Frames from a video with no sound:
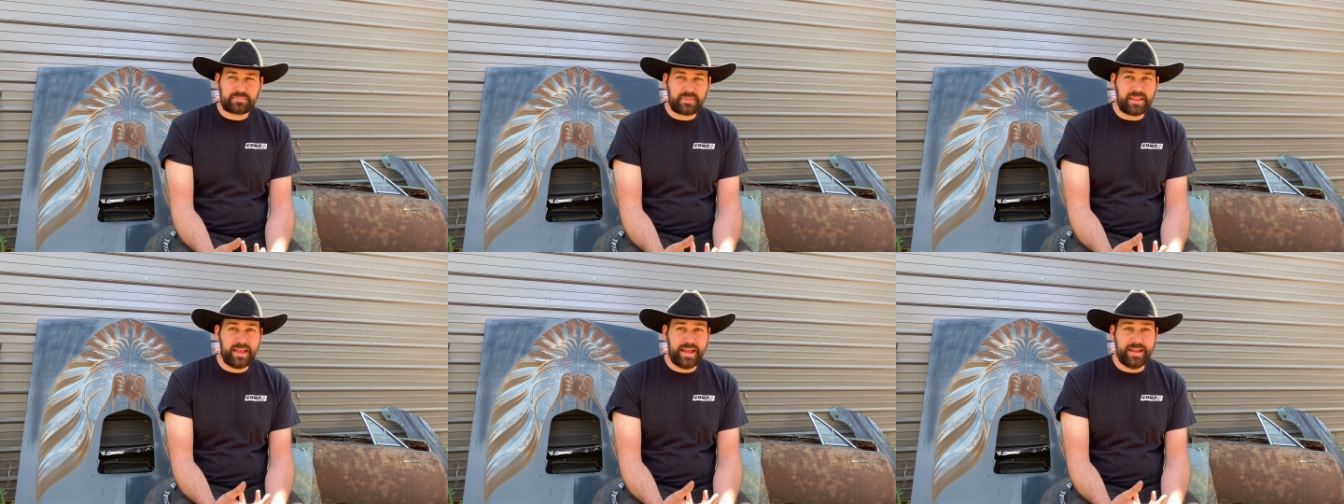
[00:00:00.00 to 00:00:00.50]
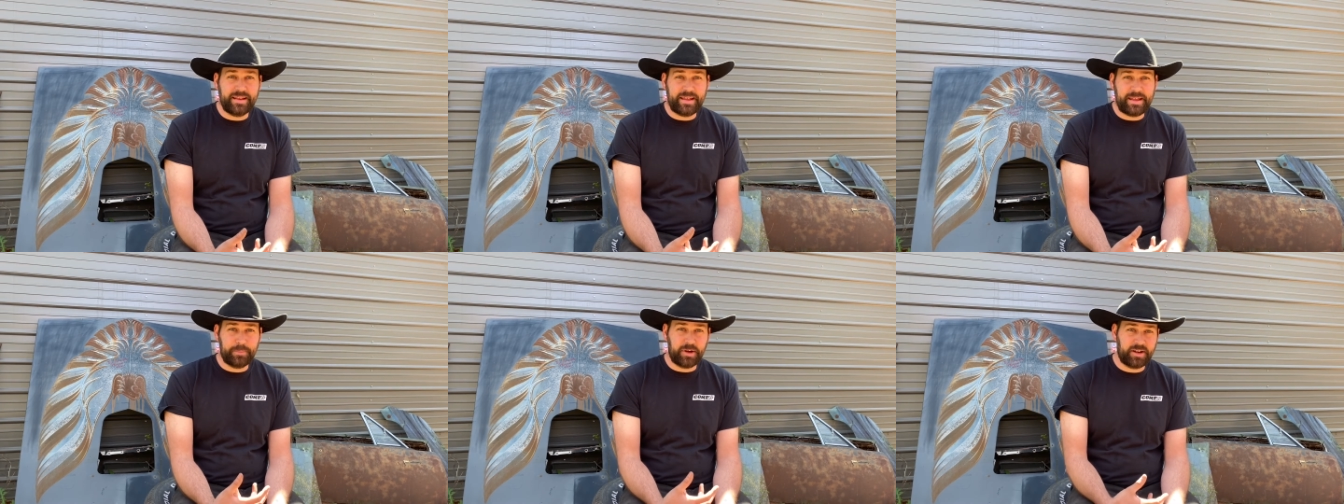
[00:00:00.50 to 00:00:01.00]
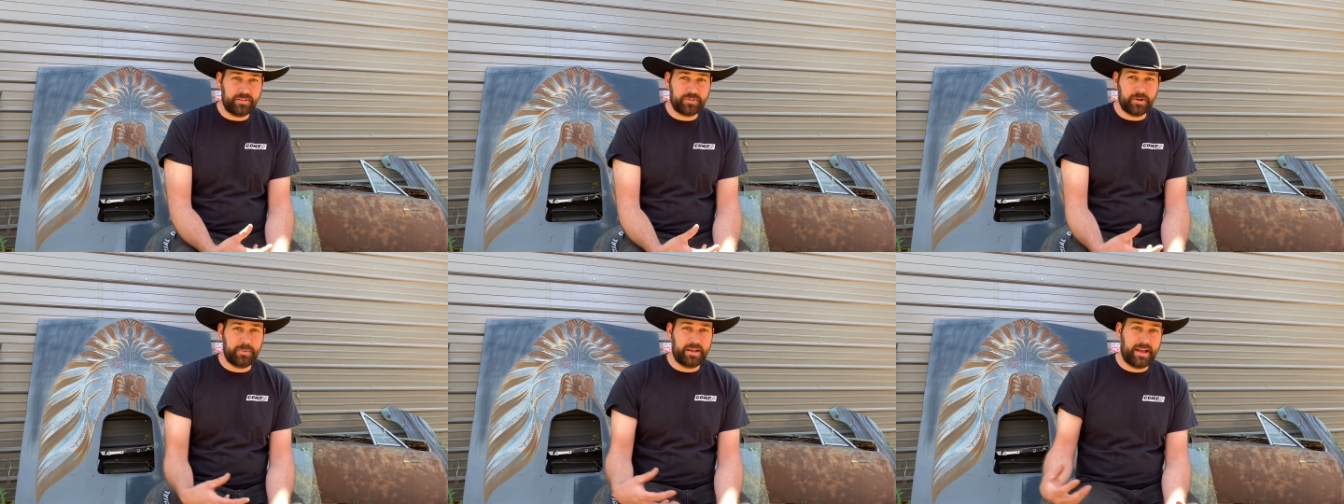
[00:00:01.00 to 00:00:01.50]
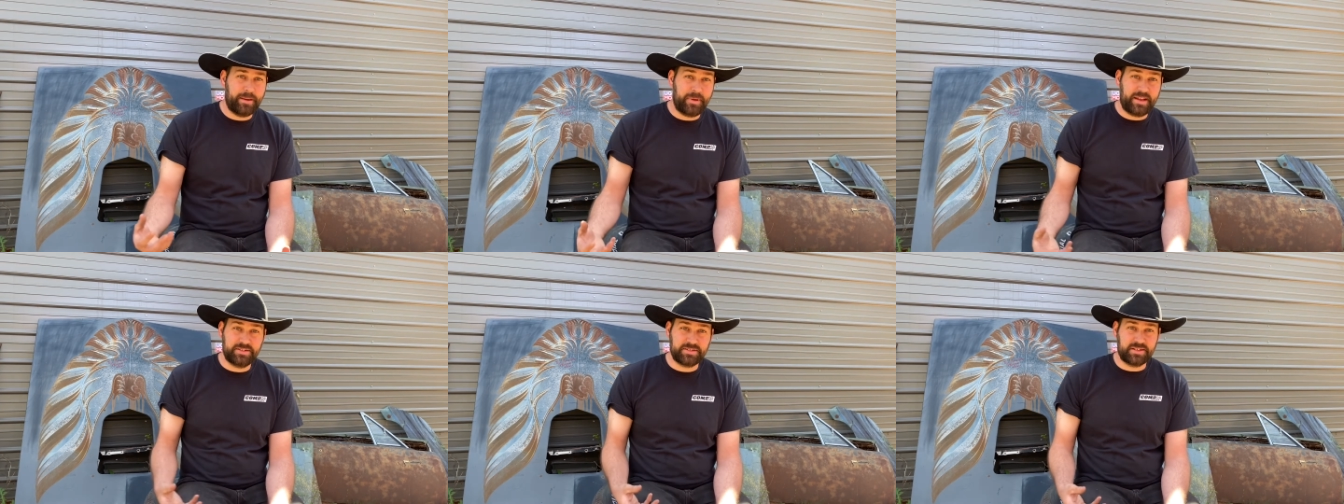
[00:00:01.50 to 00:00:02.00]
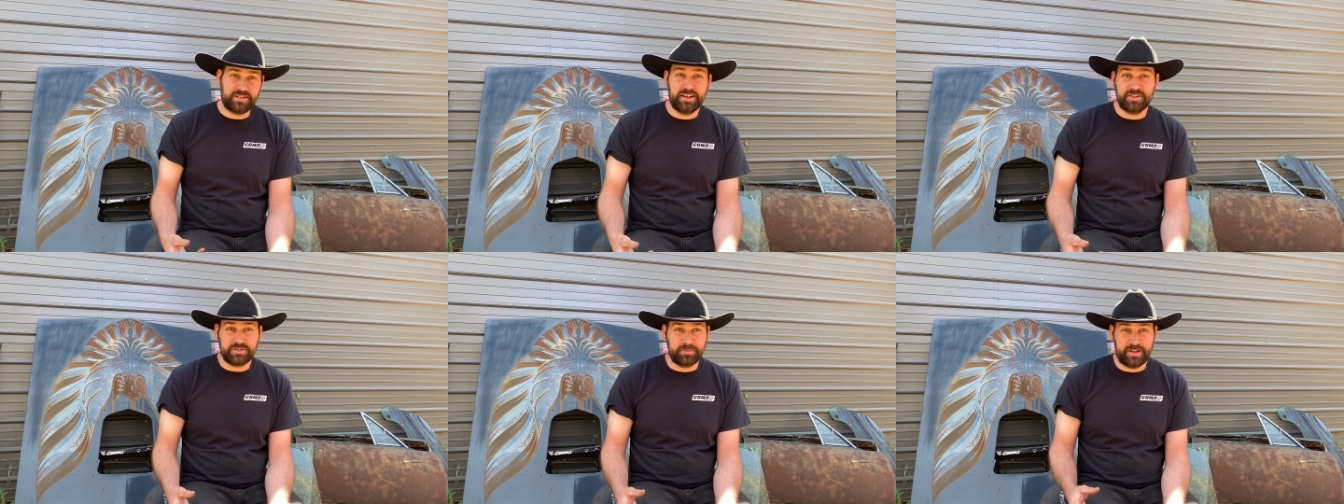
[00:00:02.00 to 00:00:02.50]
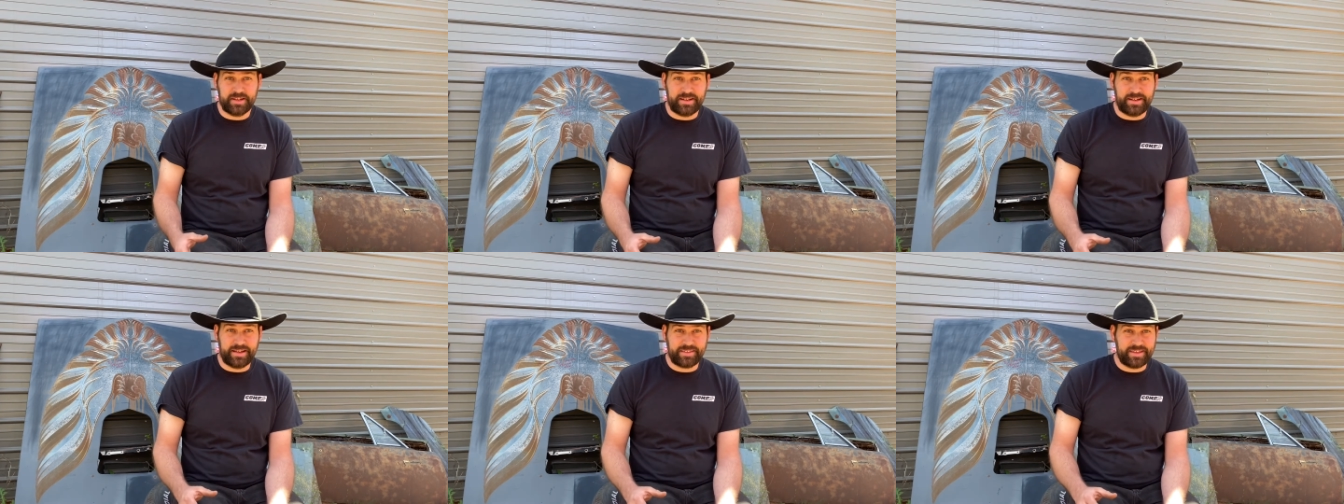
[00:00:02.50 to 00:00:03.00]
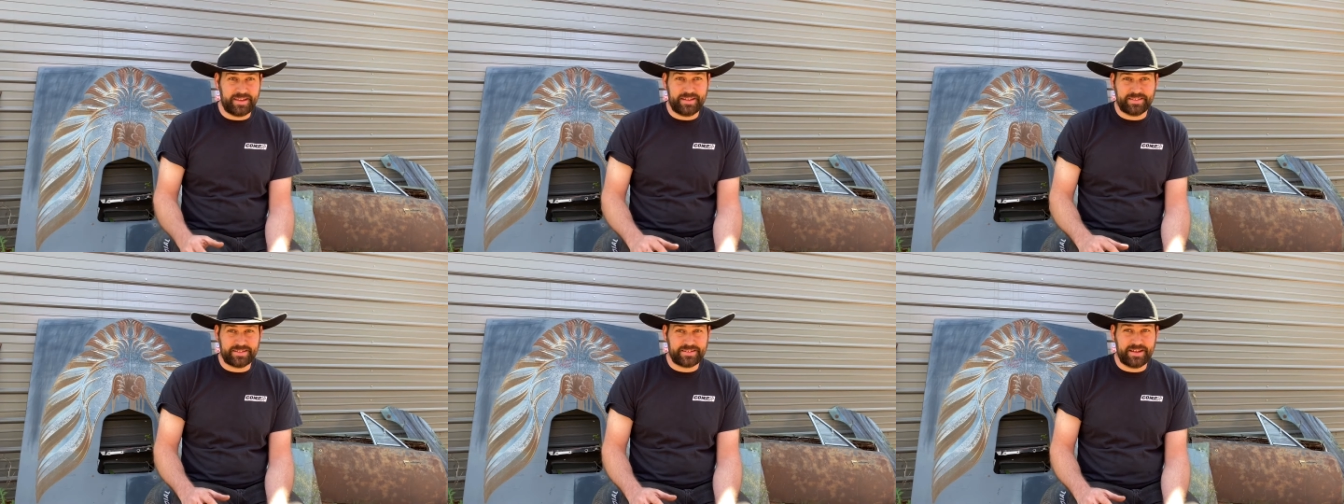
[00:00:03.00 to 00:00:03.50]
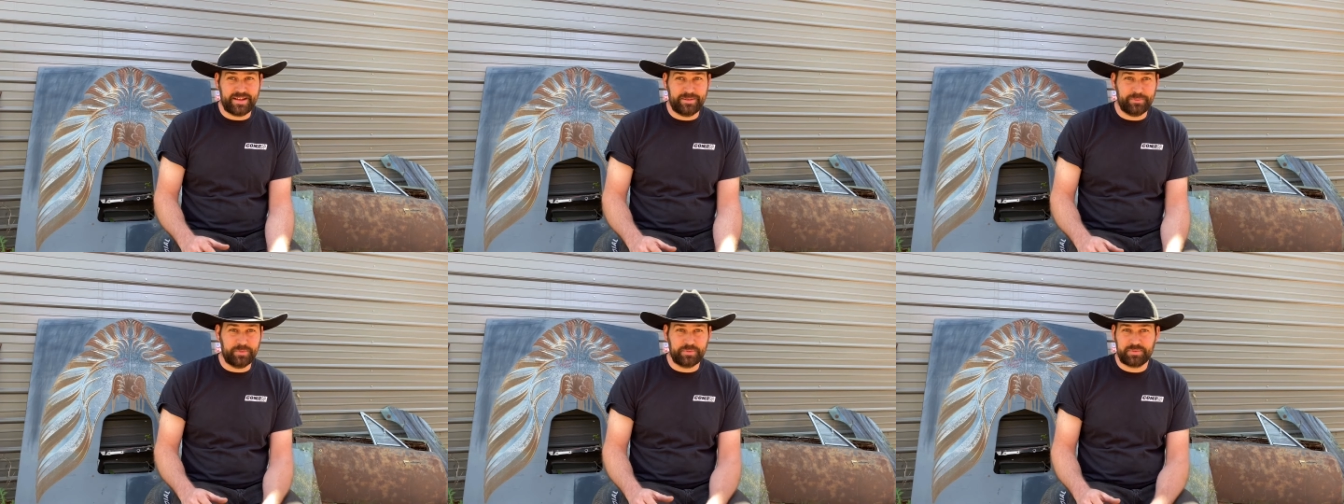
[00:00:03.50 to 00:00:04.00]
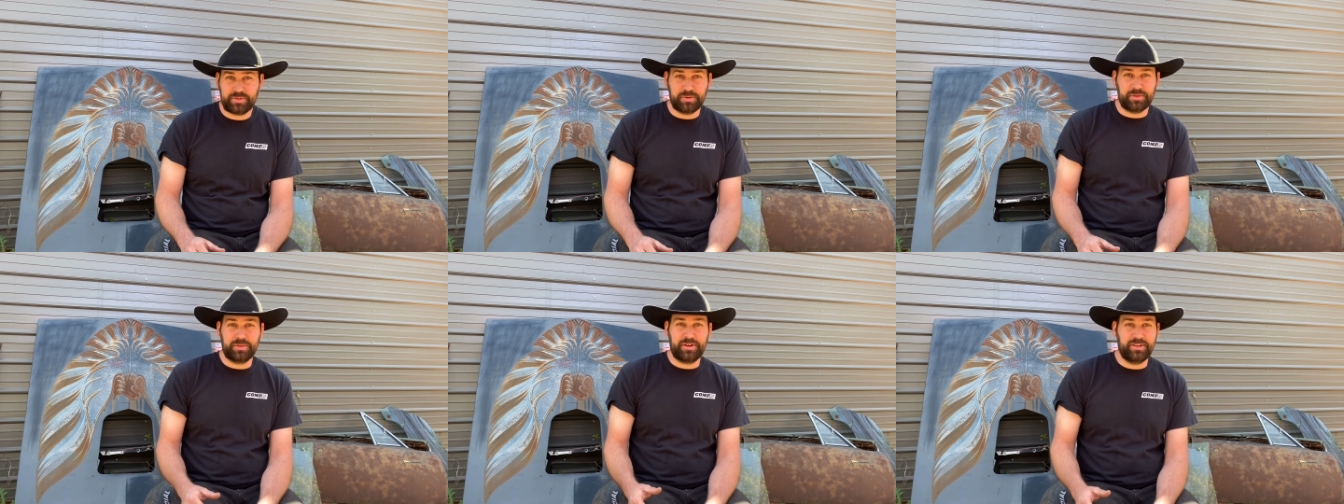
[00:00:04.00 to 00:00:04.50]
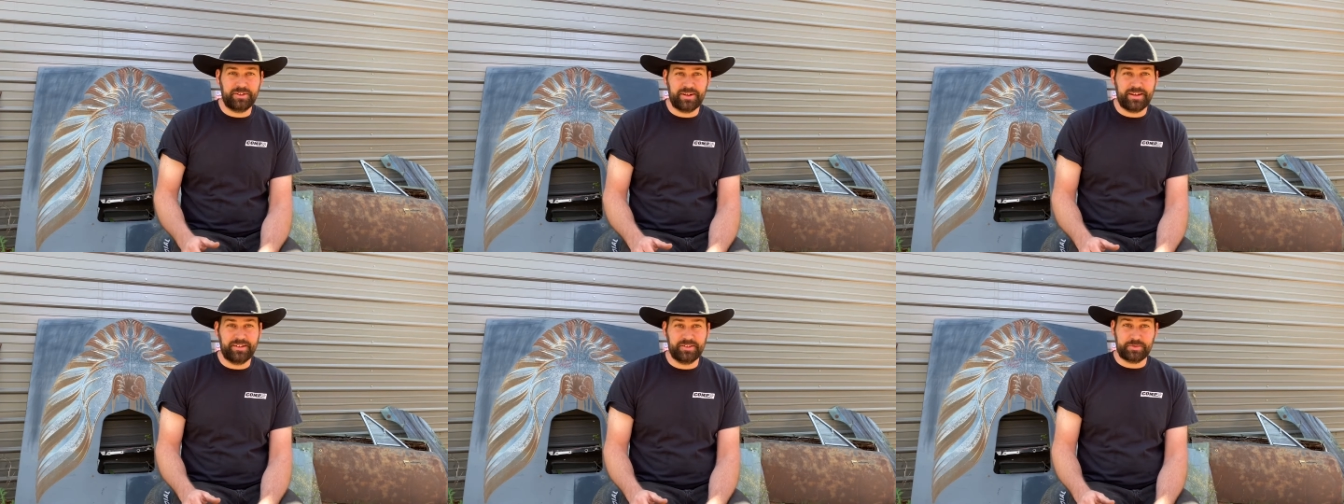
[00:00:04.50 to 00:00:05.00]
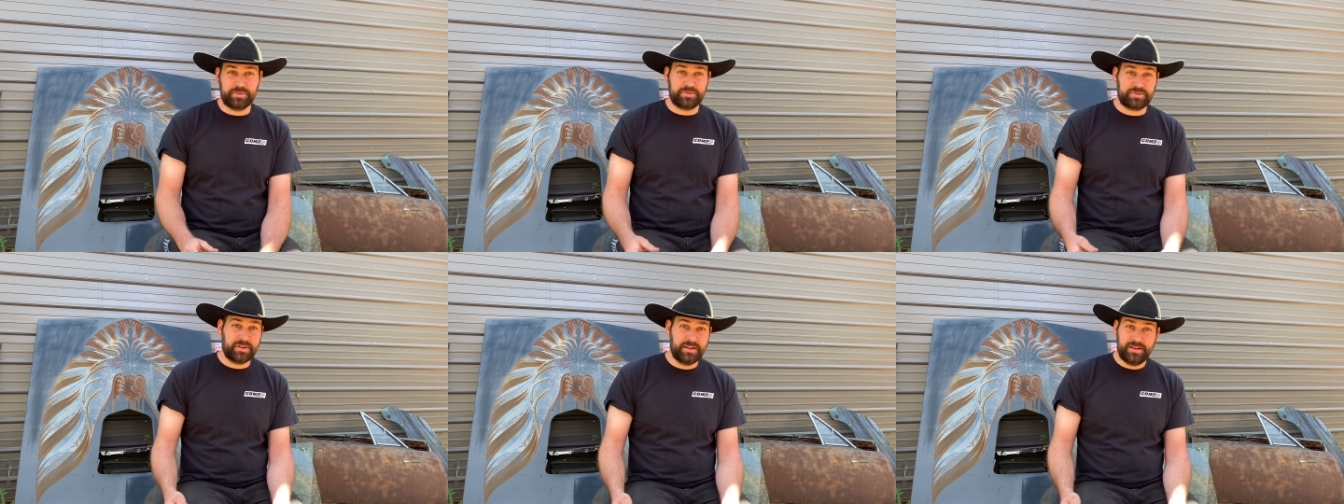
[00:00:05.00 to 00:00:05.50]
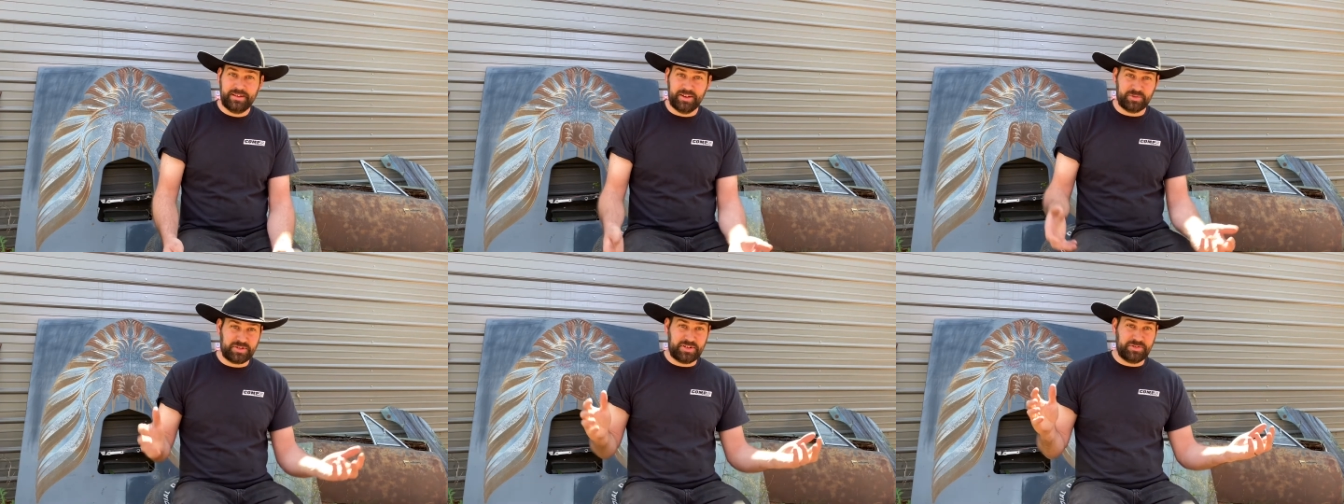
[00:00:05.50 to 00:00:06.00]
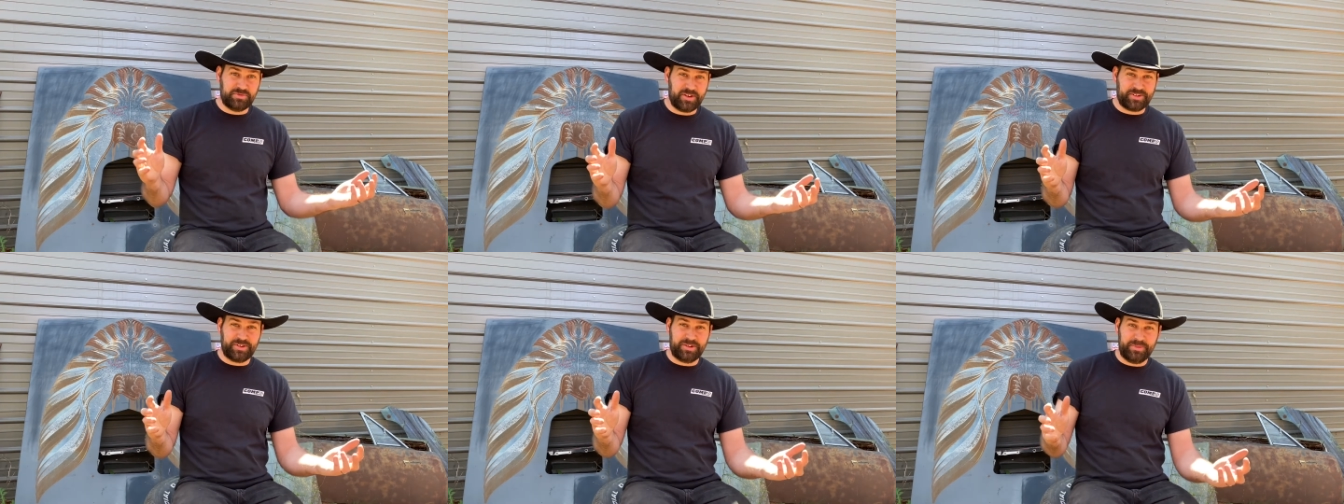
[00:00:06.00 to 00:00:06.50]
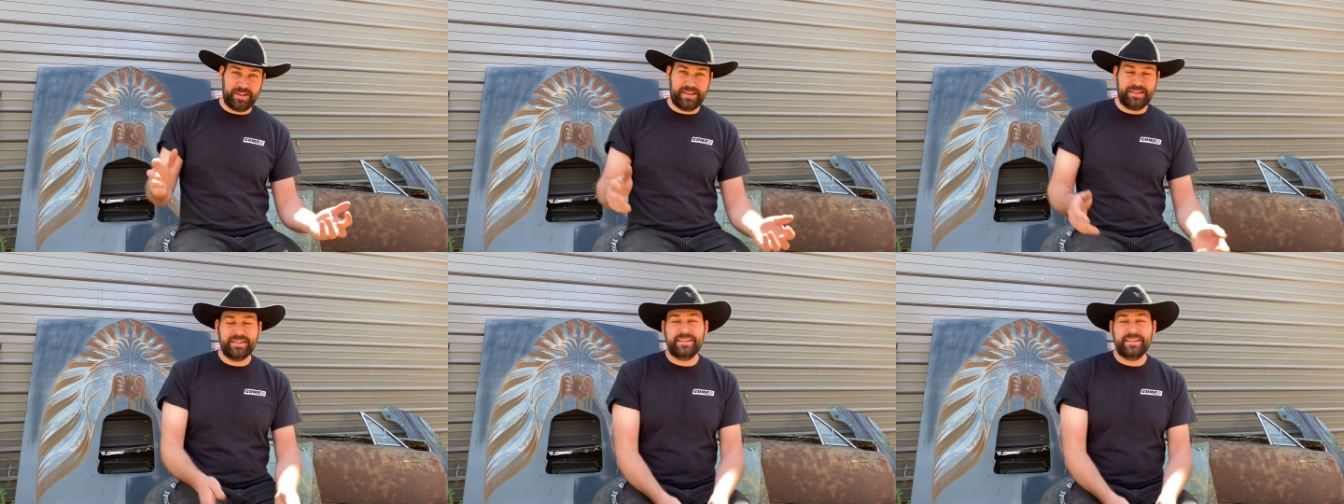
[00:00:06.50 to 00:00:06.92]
and he bought it from me. I made just a touch of money, I think at the time, $200 or $300, which, you know, was a huge victory to me.